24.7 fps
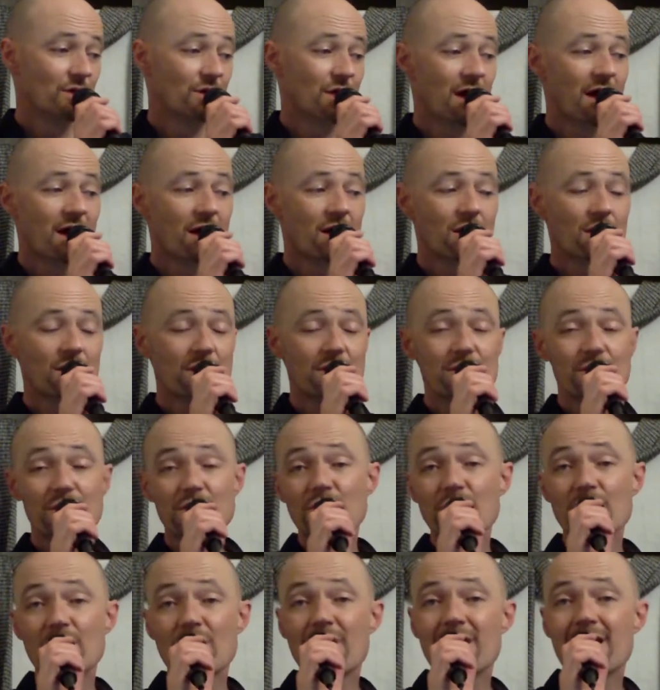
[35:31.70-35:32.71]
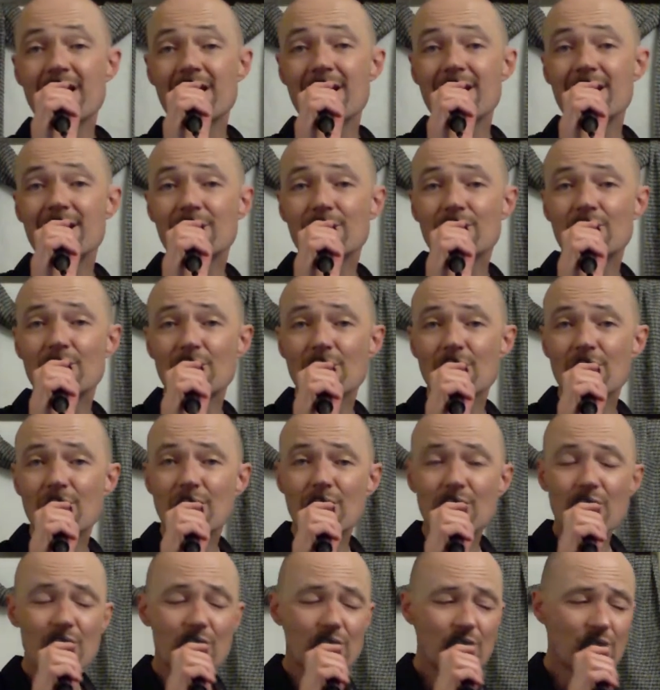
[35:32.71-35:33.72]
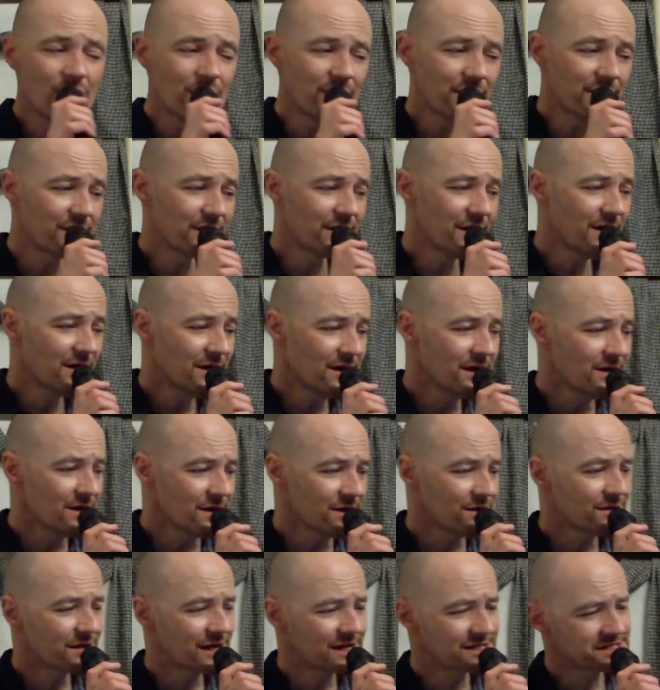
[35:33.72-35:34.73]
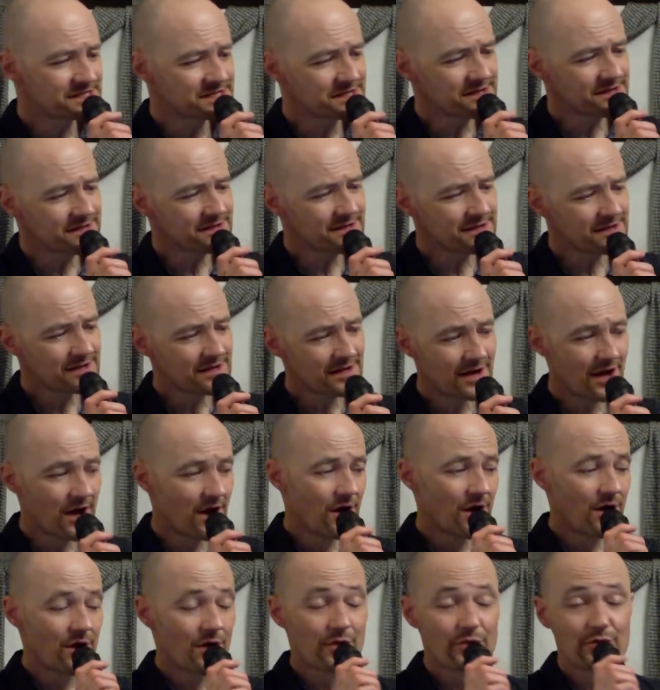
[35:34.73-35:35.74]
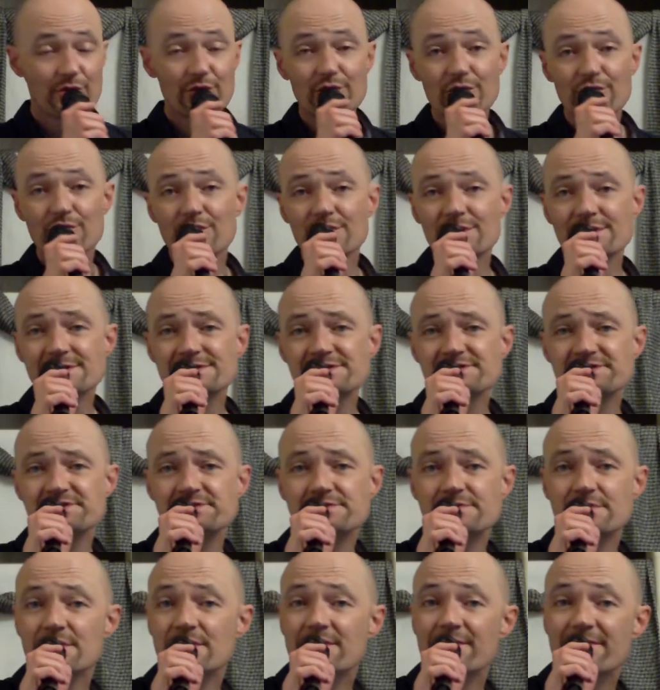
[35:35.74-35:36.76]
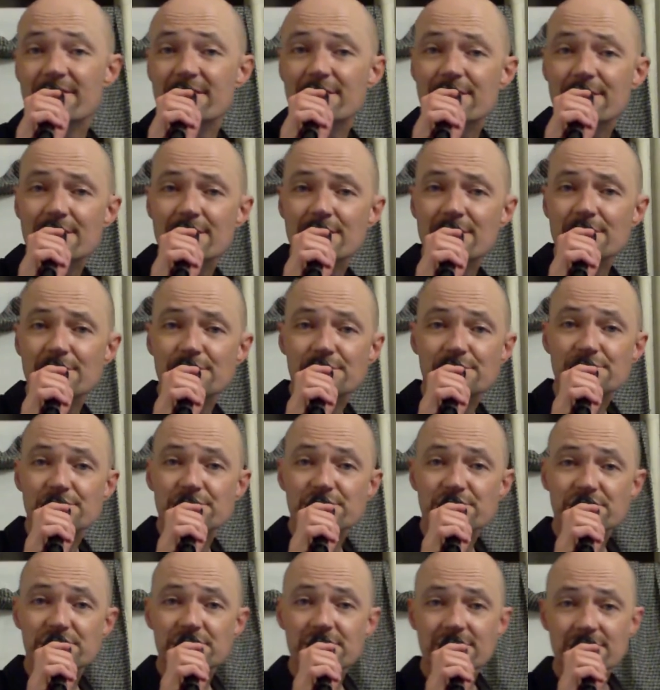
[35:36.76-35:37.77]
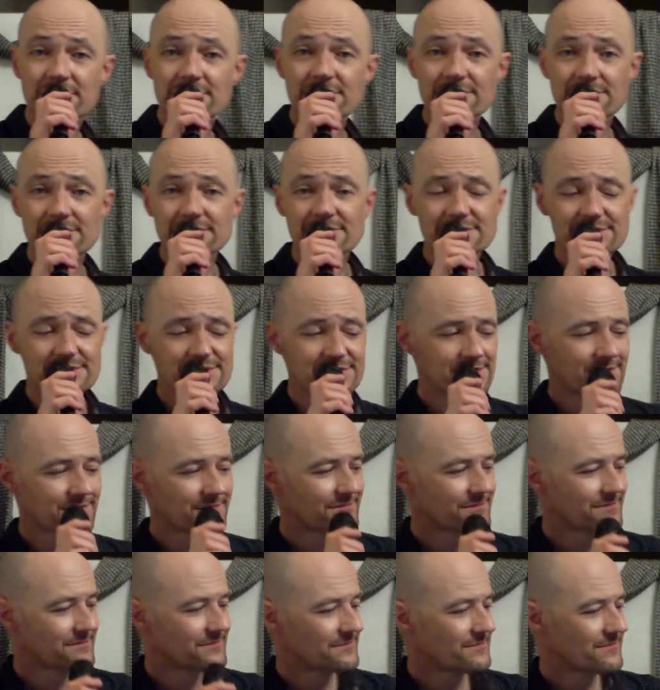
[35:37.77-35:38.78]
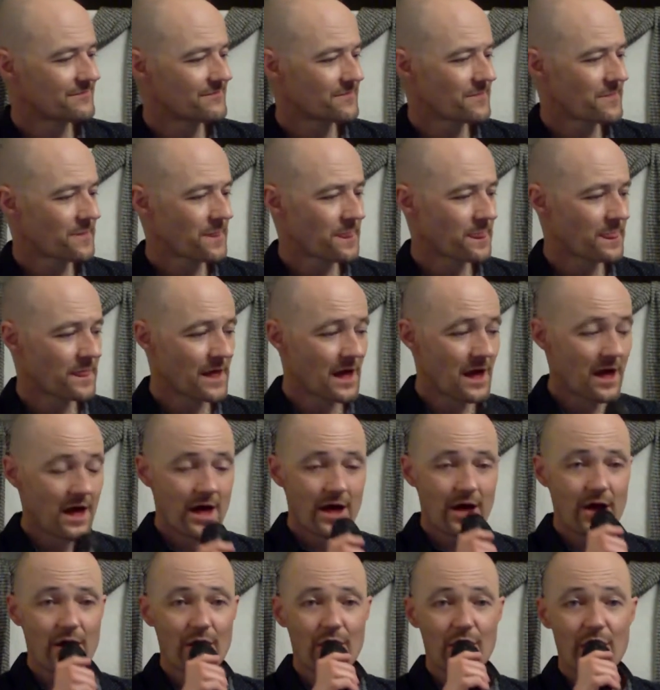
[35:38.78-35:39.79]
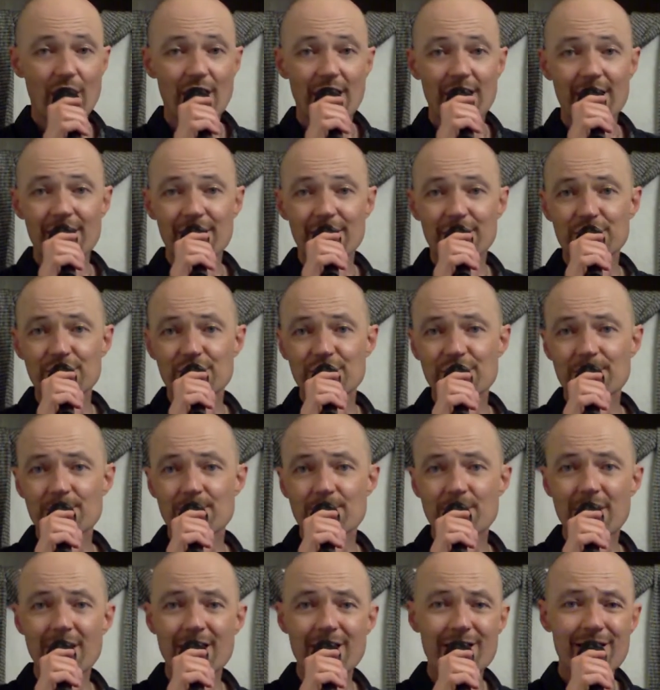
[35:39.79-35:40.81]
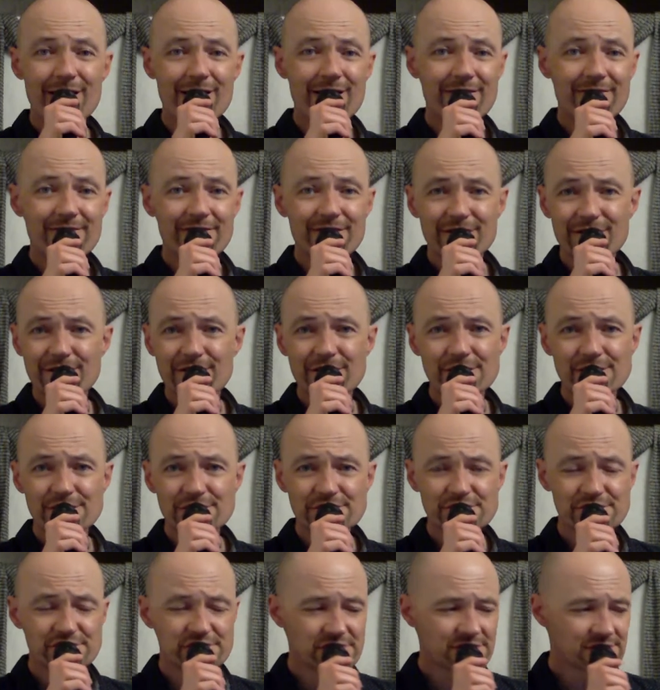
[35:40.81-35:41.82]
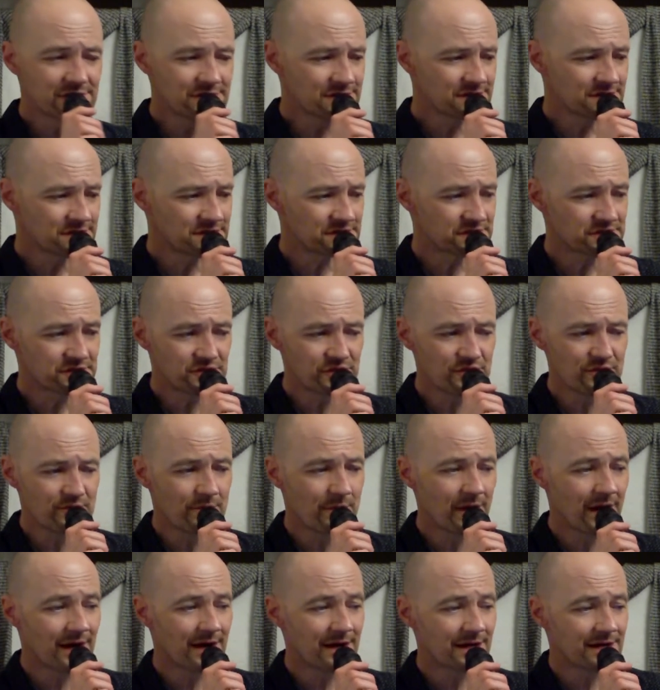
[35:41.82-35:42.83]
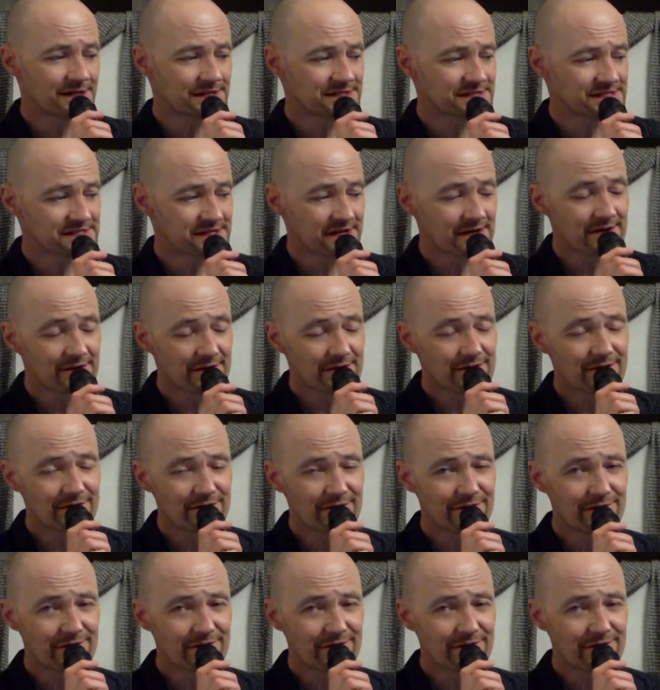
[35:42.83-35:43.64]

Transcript: Now here I go again, I see the crystal visions. I keep my visions to myself.